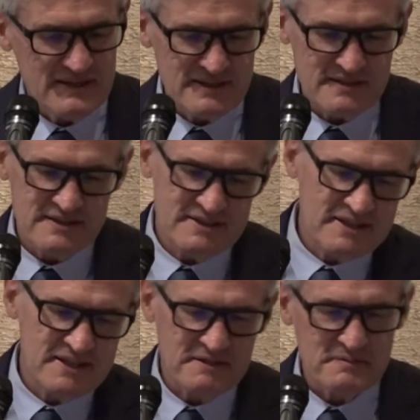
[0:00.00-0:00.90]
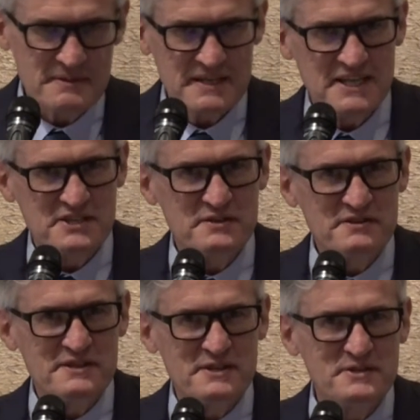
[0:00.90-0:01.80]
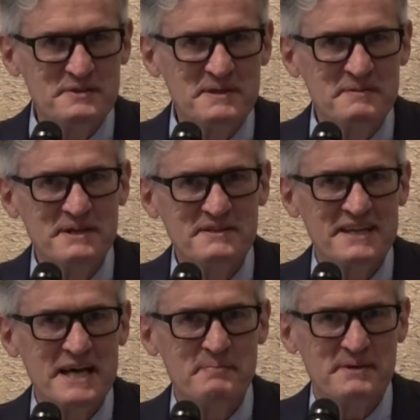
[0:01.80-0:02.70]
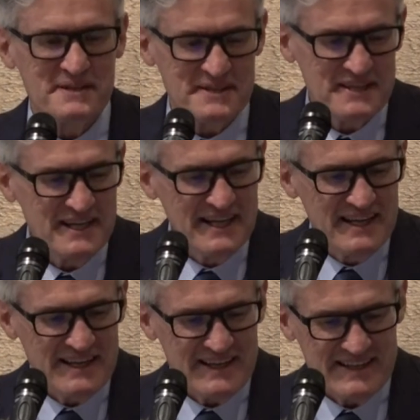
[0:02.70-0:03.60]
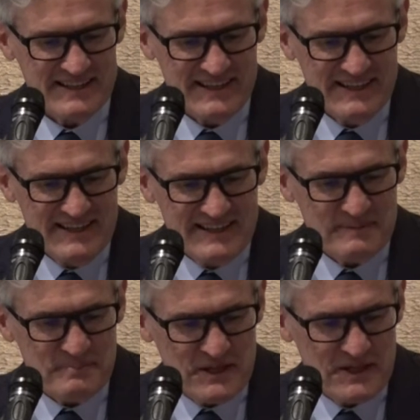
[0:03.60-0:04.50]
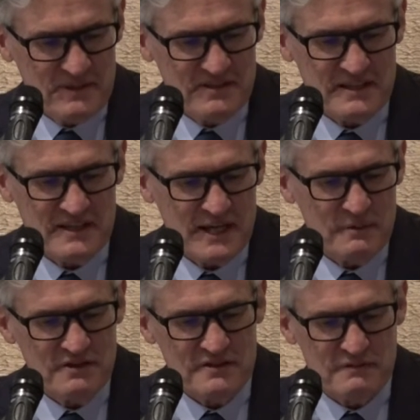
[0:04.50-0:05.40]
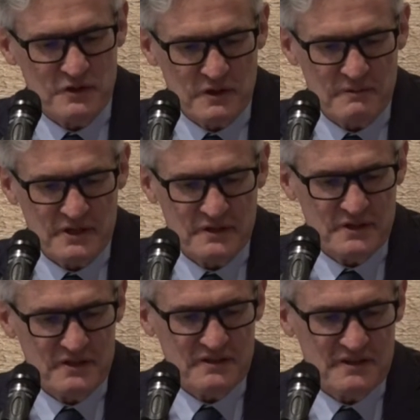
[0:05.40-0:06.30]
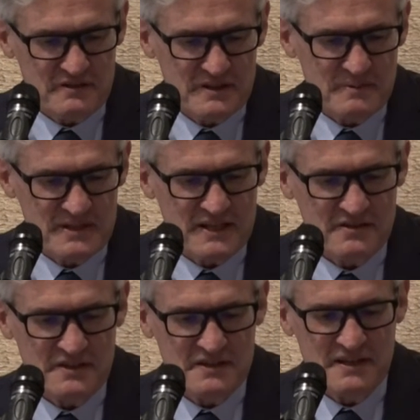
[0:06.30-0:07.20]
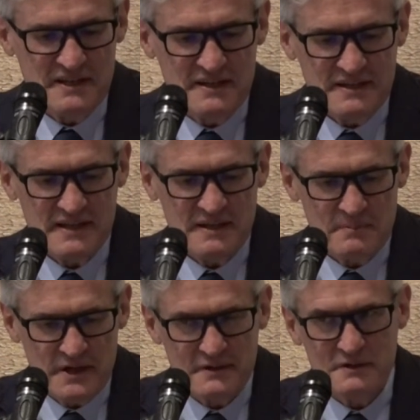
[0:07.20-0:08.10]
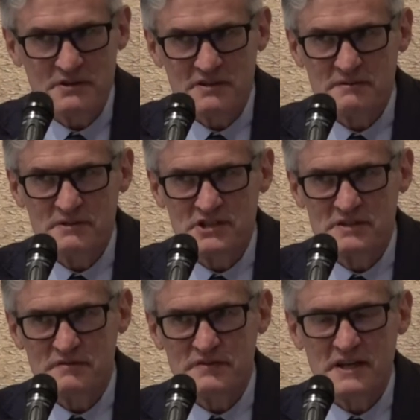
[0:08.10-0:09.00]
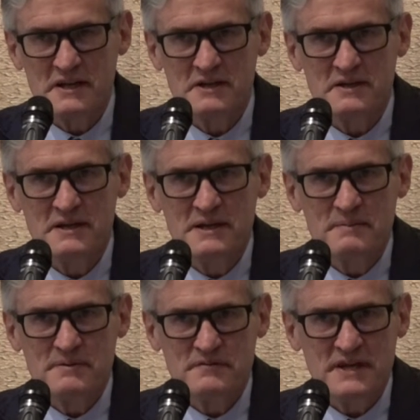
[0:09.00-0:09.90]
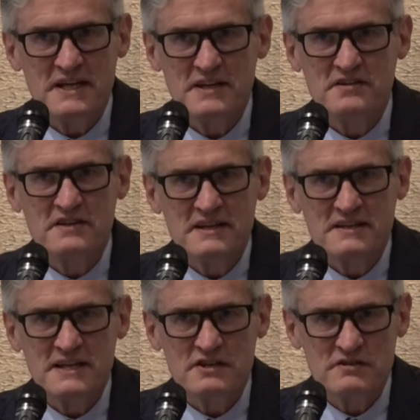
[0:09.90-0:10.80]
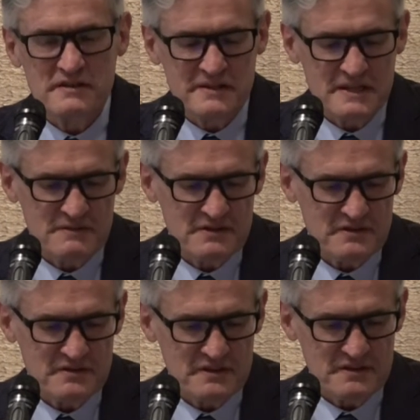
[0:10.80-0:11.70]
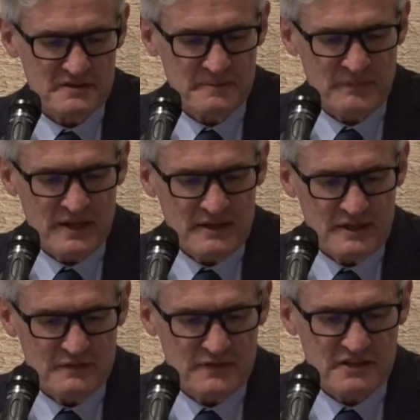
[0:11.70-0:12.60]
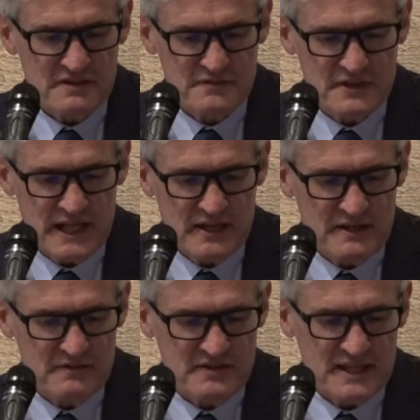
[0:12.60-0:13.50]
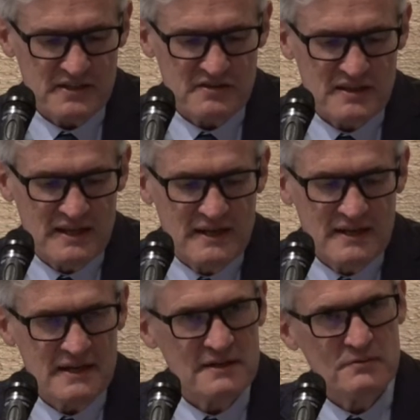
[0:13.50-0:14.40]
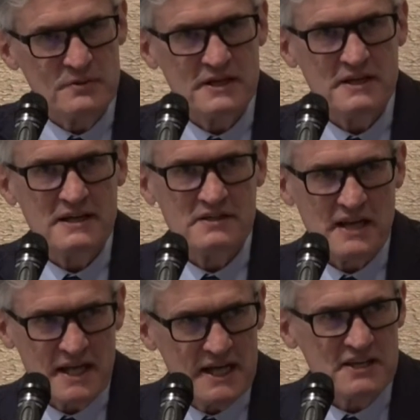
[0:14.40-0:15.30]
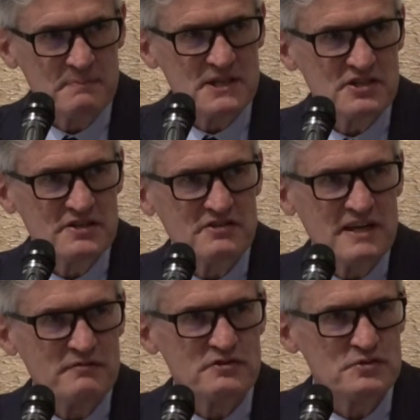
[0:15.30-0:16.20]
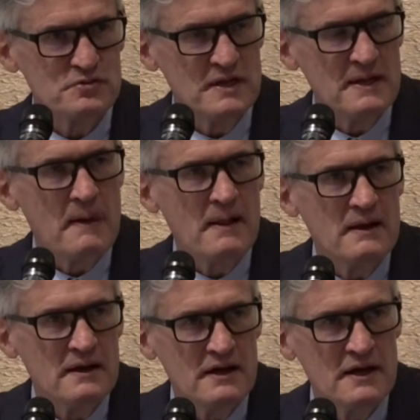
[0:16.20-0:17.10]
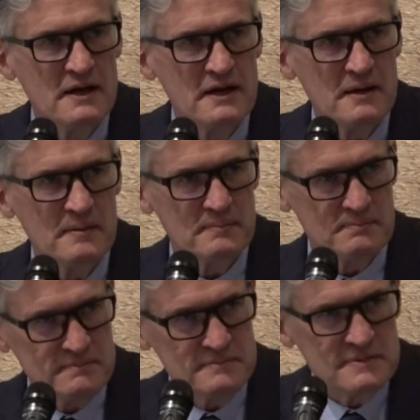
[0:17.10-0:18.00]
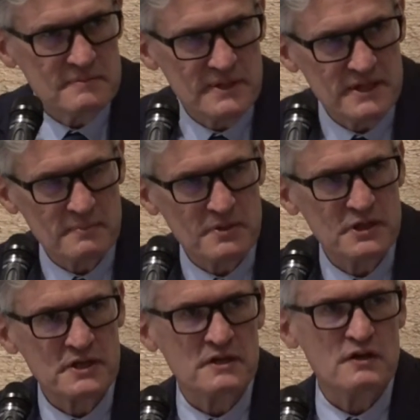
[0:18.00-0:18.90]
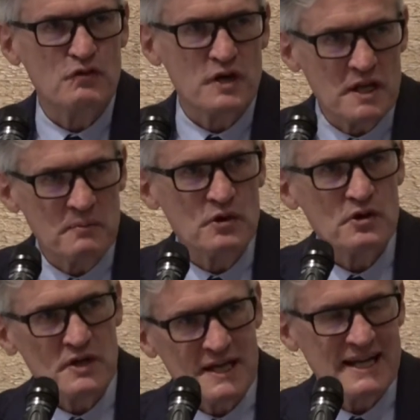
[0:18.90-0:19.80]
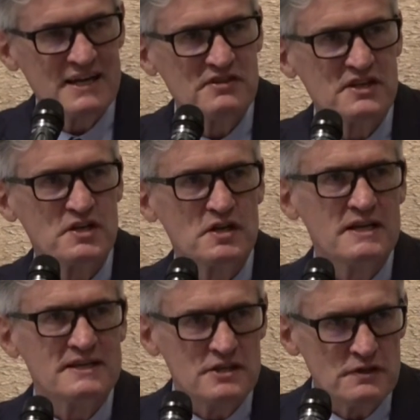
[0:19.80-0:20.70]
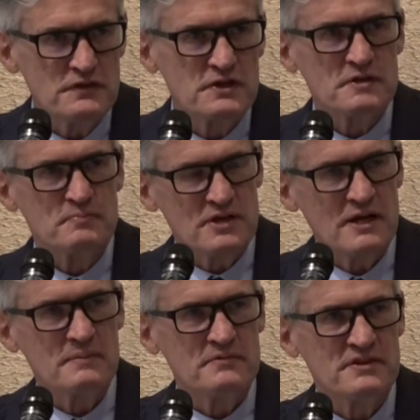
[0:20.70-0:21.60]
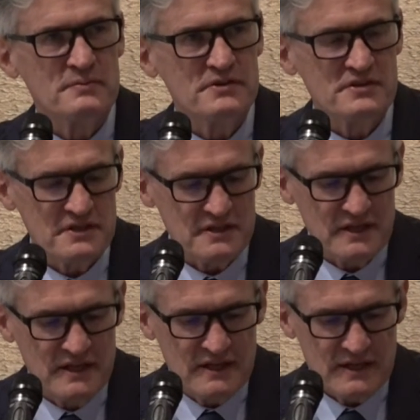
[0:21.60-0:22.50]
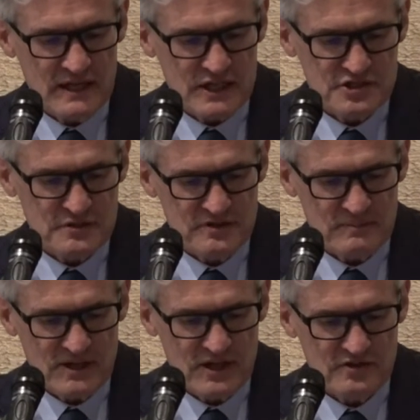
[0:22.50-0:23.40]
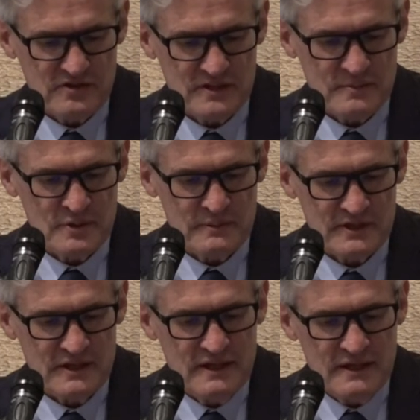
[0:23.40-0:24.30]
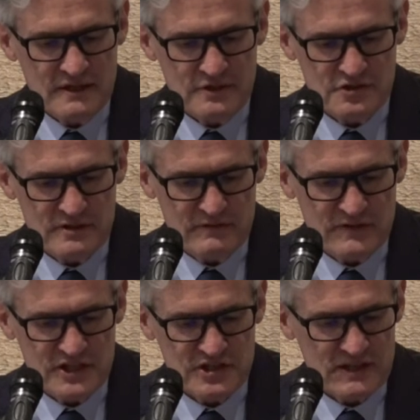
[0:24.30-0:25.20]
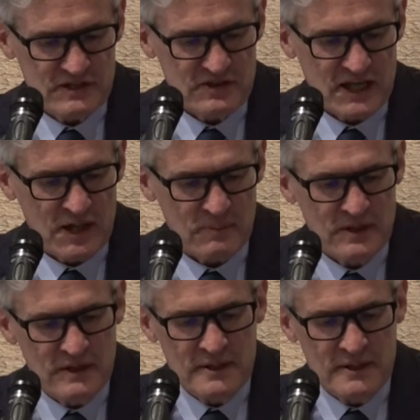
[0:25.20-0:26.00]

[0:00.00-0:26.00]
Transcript: I'll say, yeah, it's probably got an angiosarcoma about to happen in it. And the problem is that high risk of local recurrence, distant metastases, and a moderate risk of regional failure pervades the natural history of this disease. It affects a variety of sites, and we, as head and neck specialists, have to bear the burden of one of the more classical, difficult problems that we see. And I'll show some cases in a moment, usually facial and scalp.